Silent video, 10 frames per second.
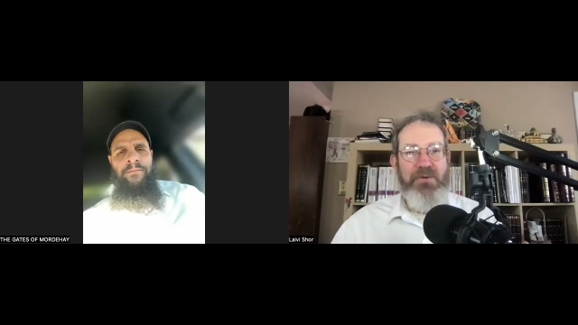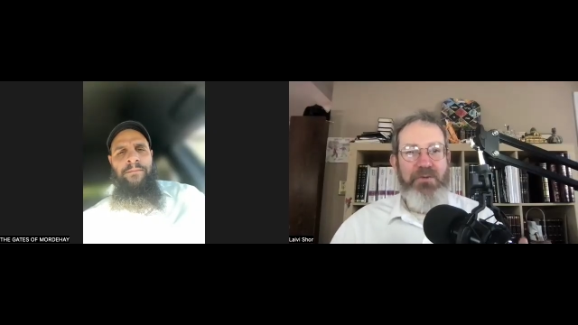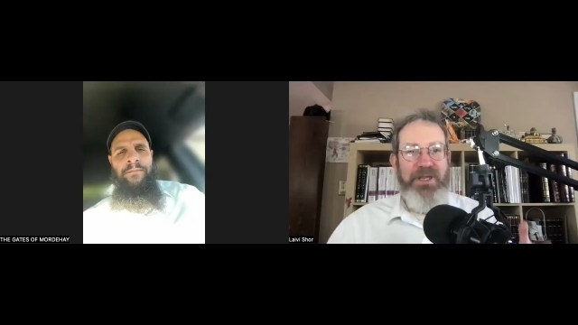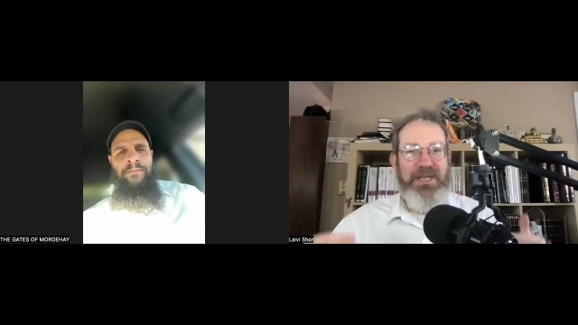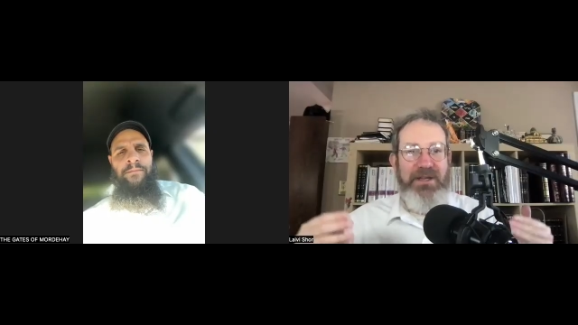
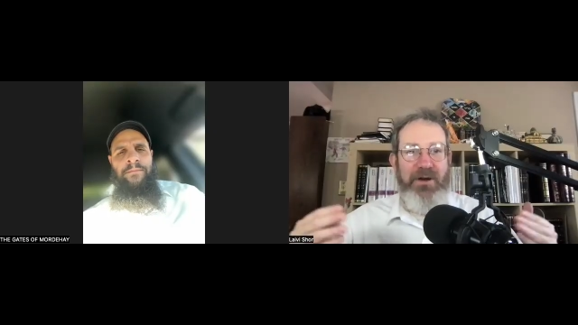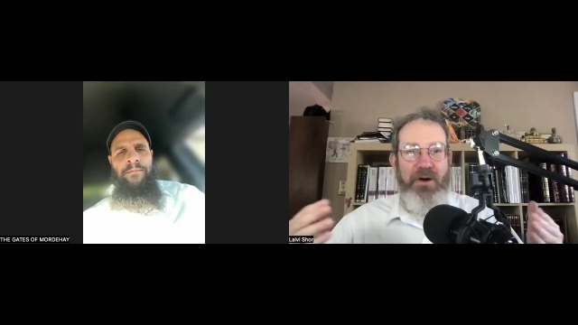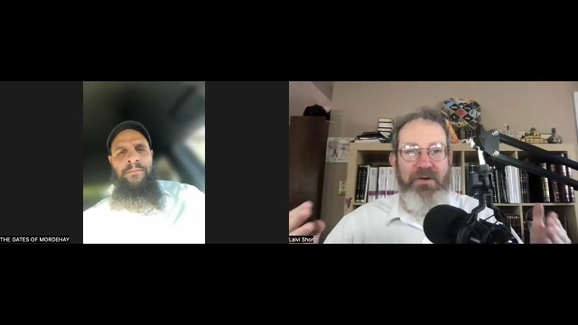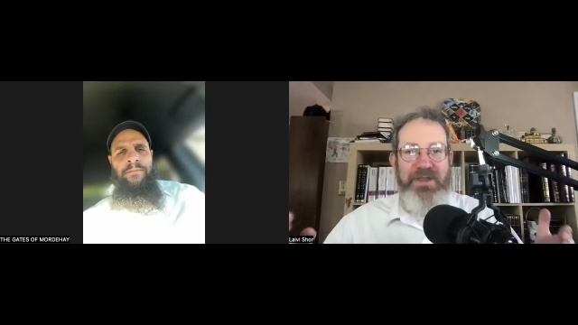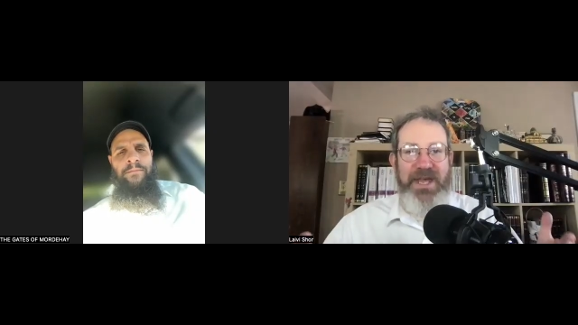Speaker 1: where the,
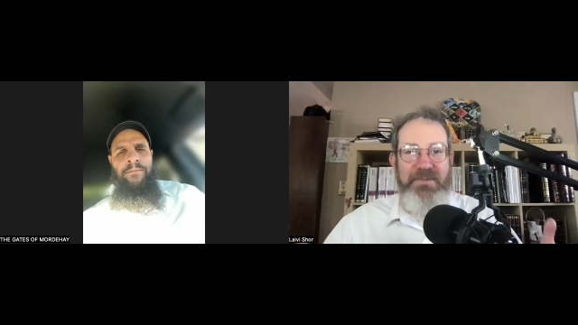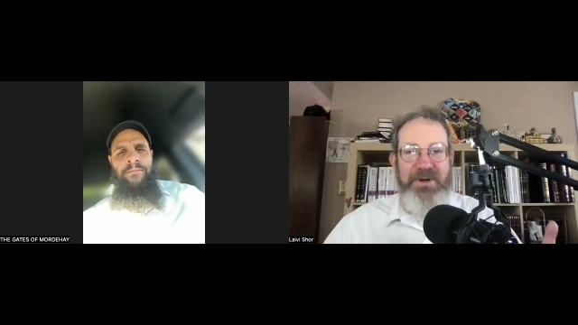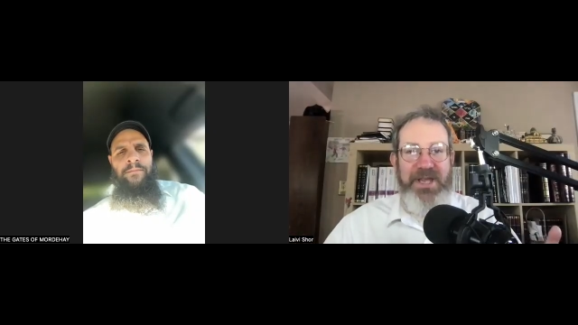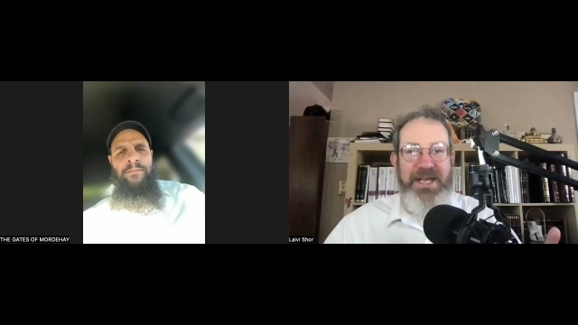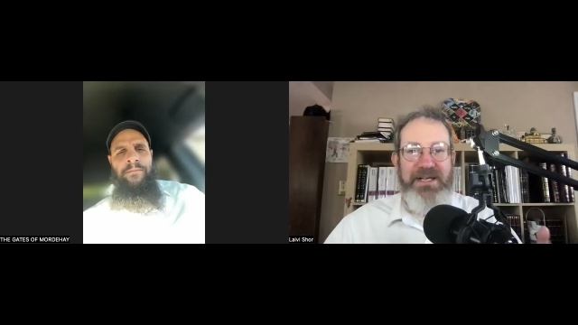all of them
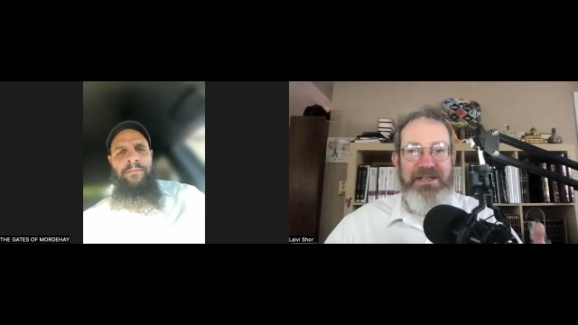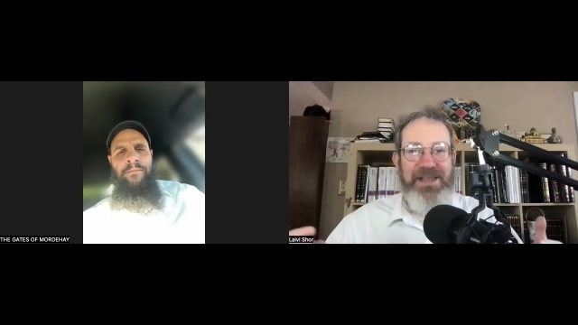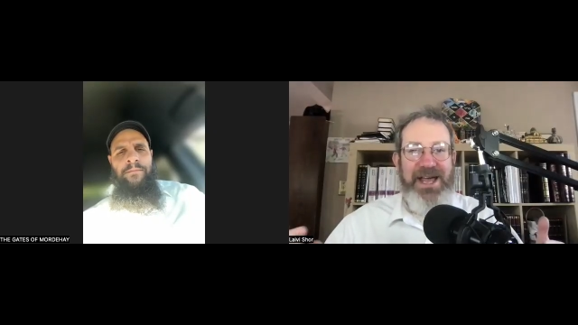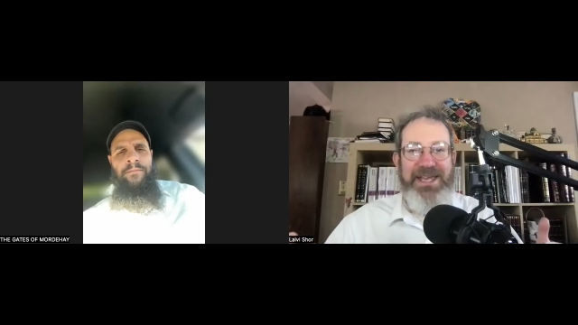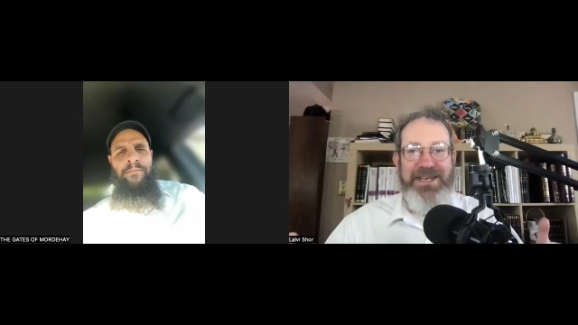are like a
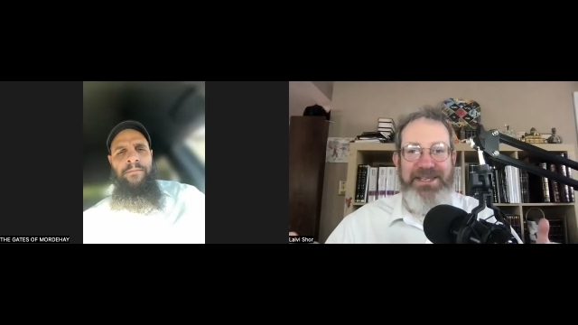light.